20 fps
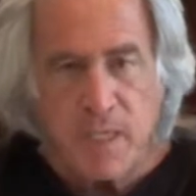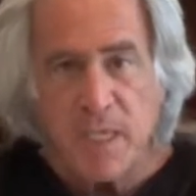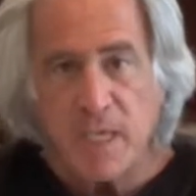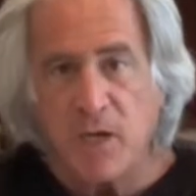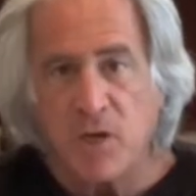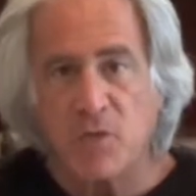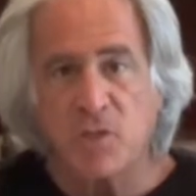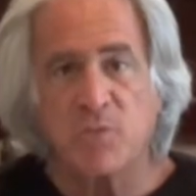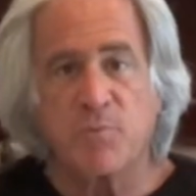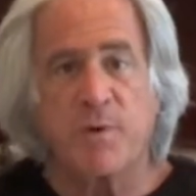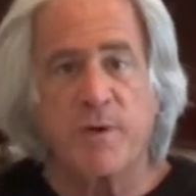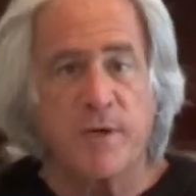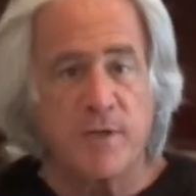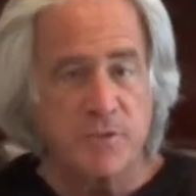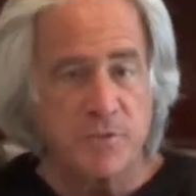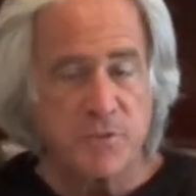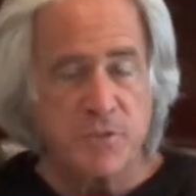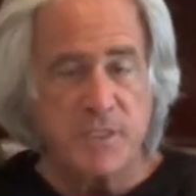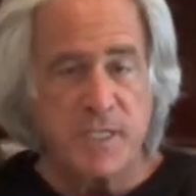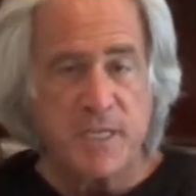Here's the way I
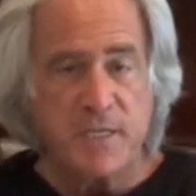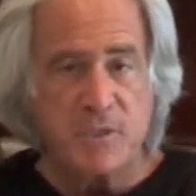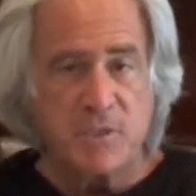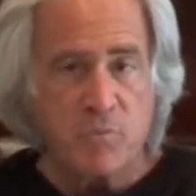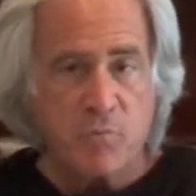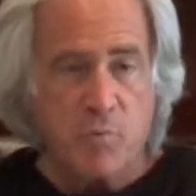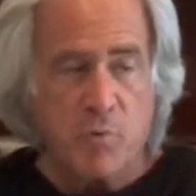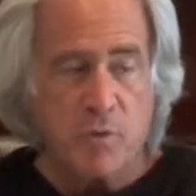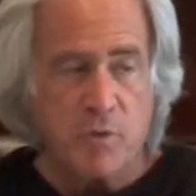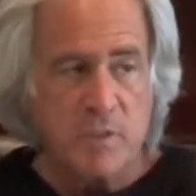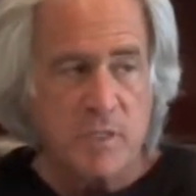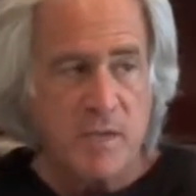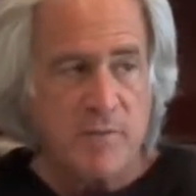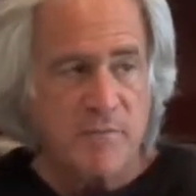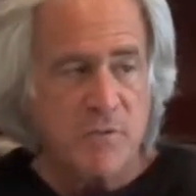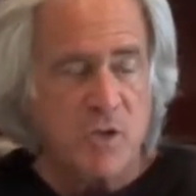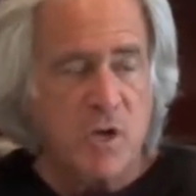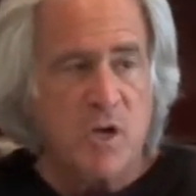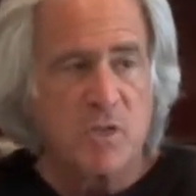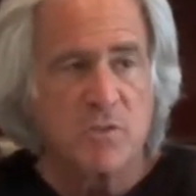understand it's worked.
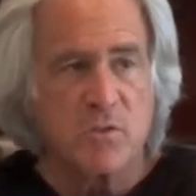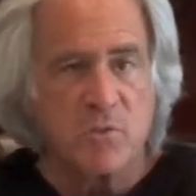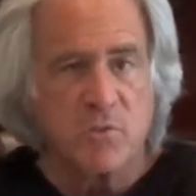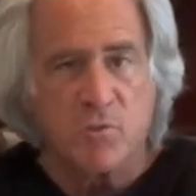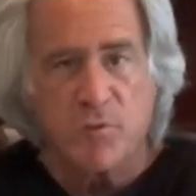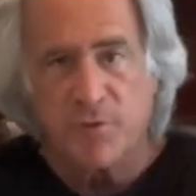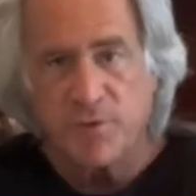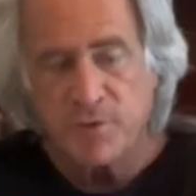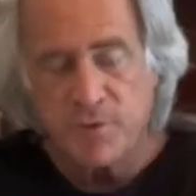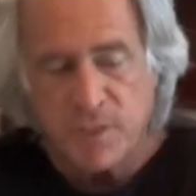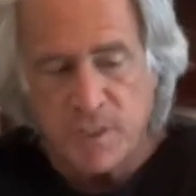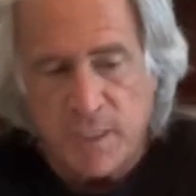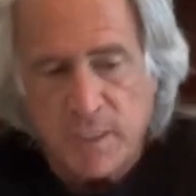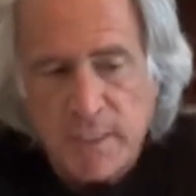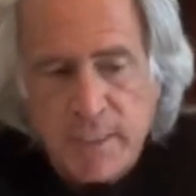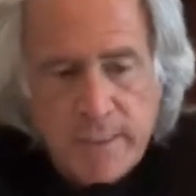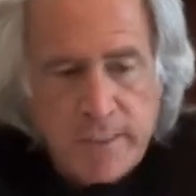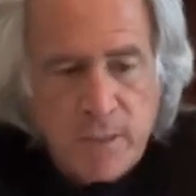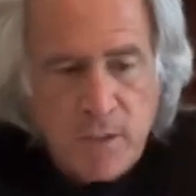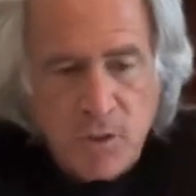I've talked to lawyers
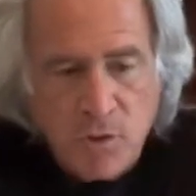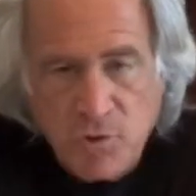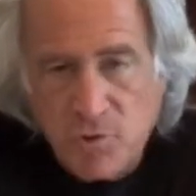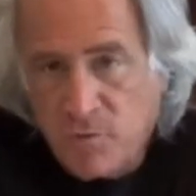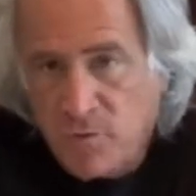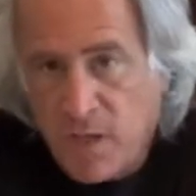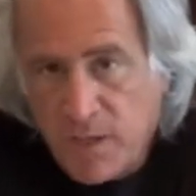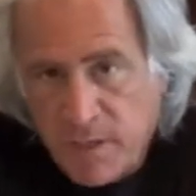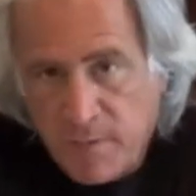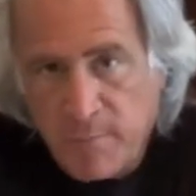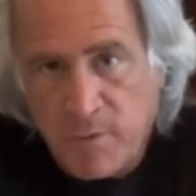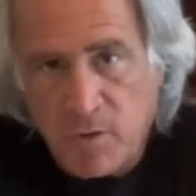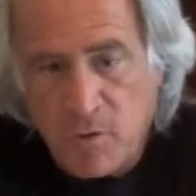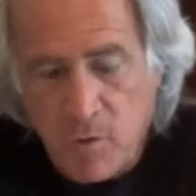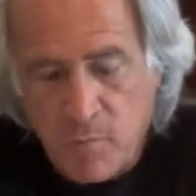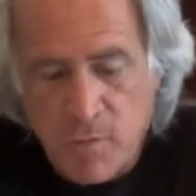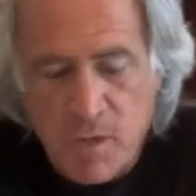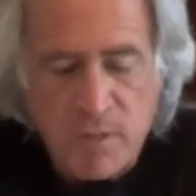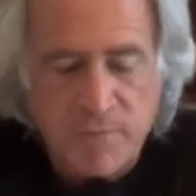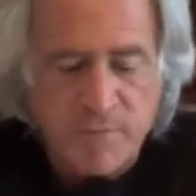that do nothing but
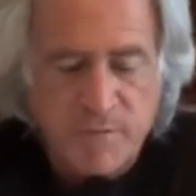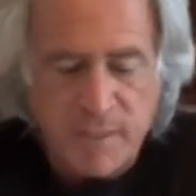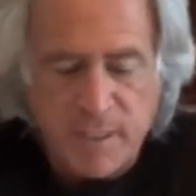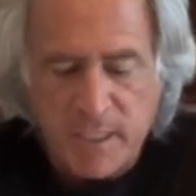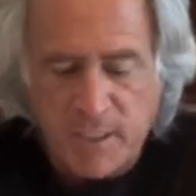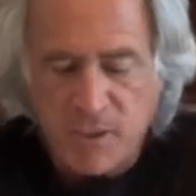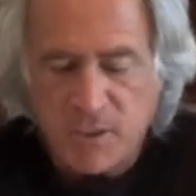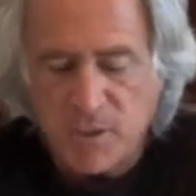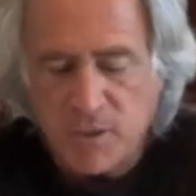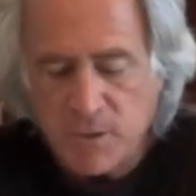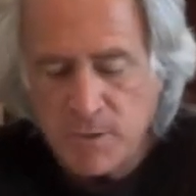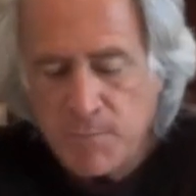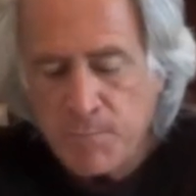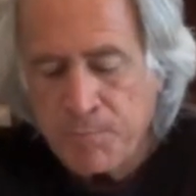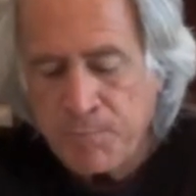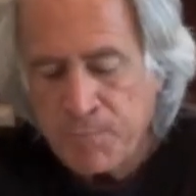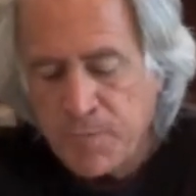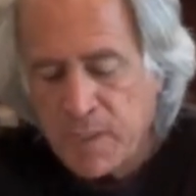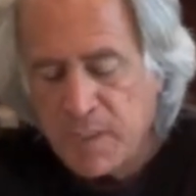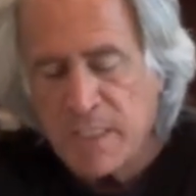loan modifications.
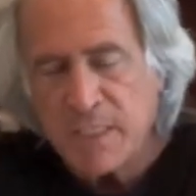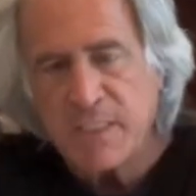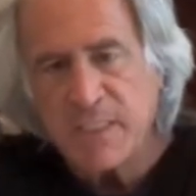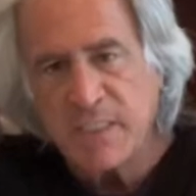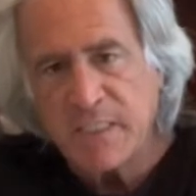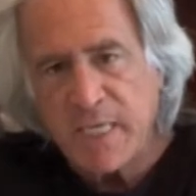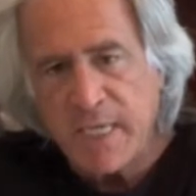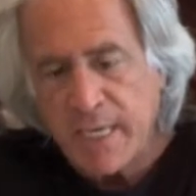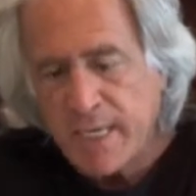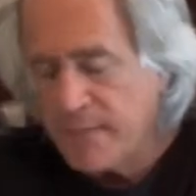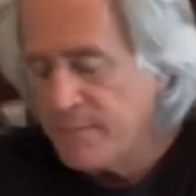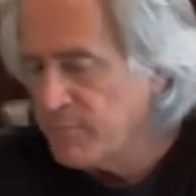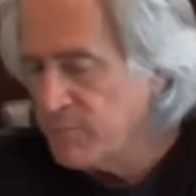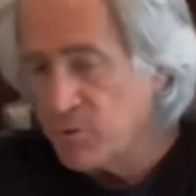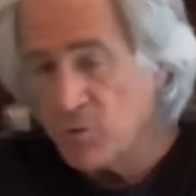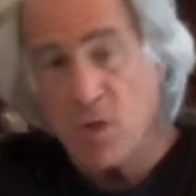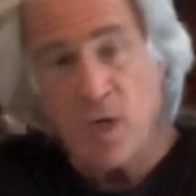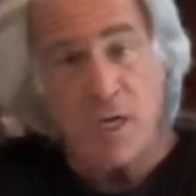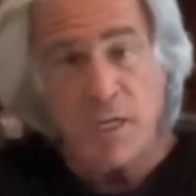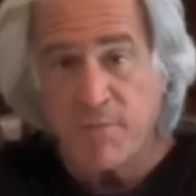Let's say
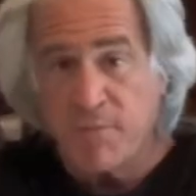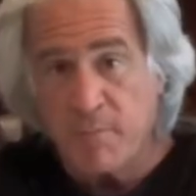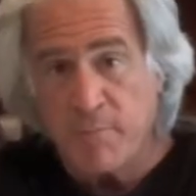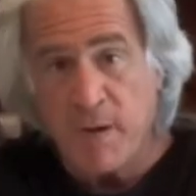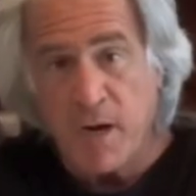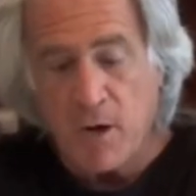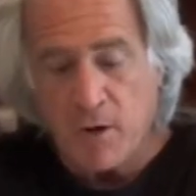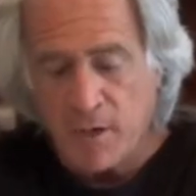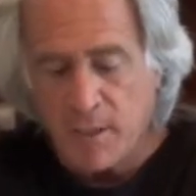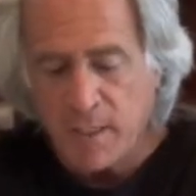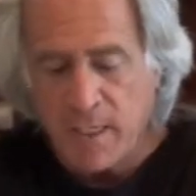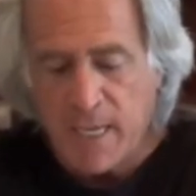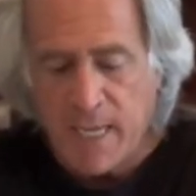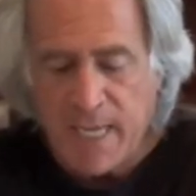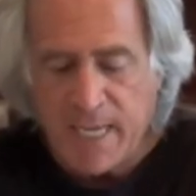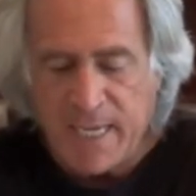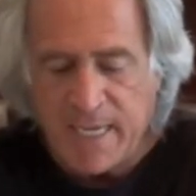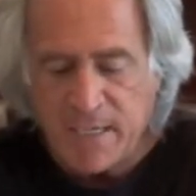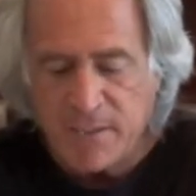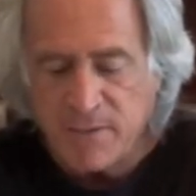you're not even married
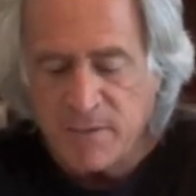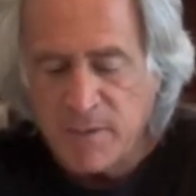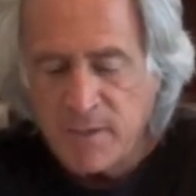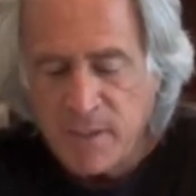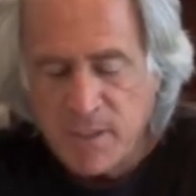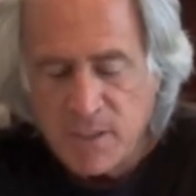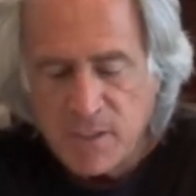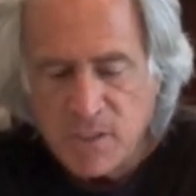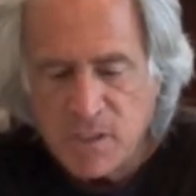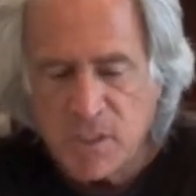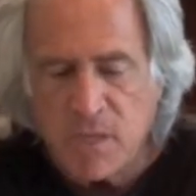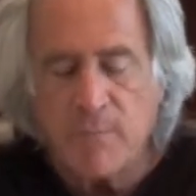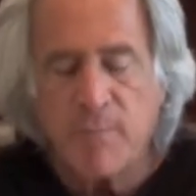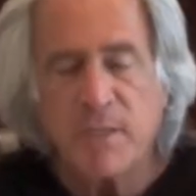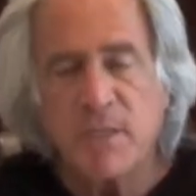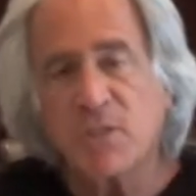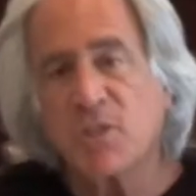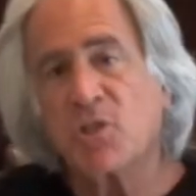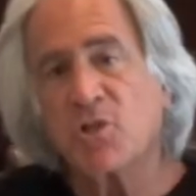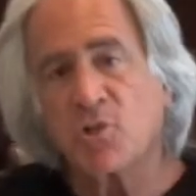and
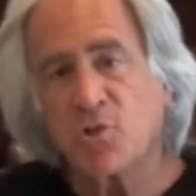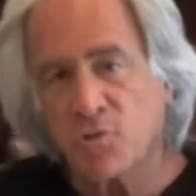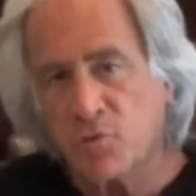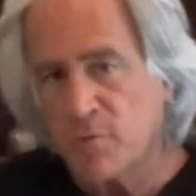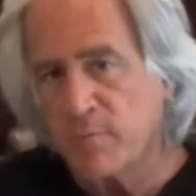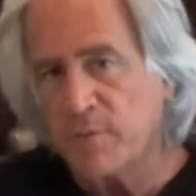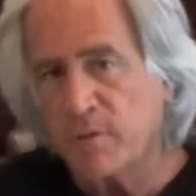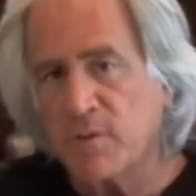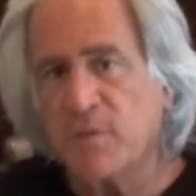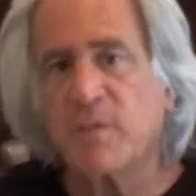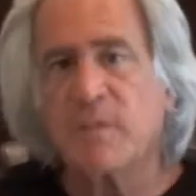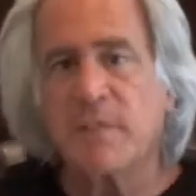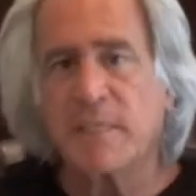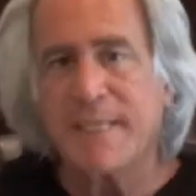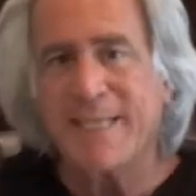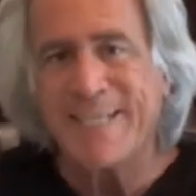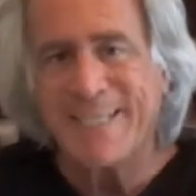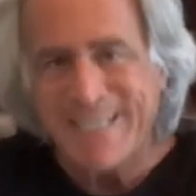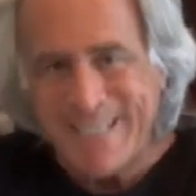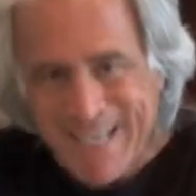somebody's contributing to the
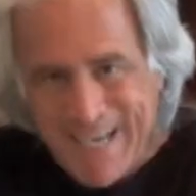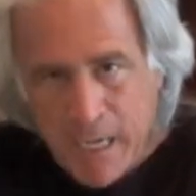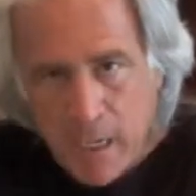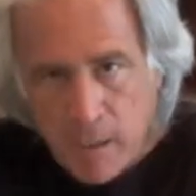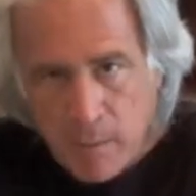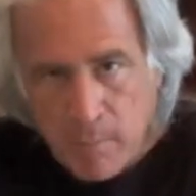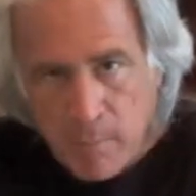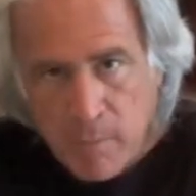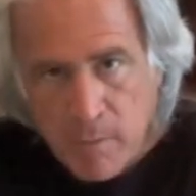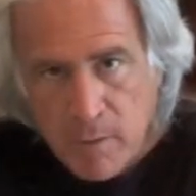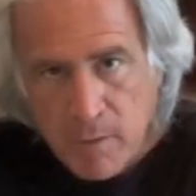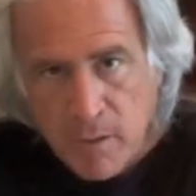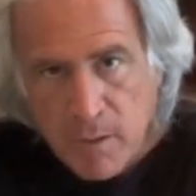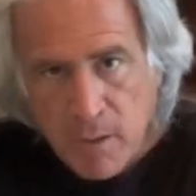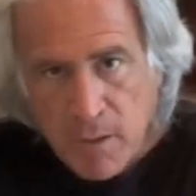income.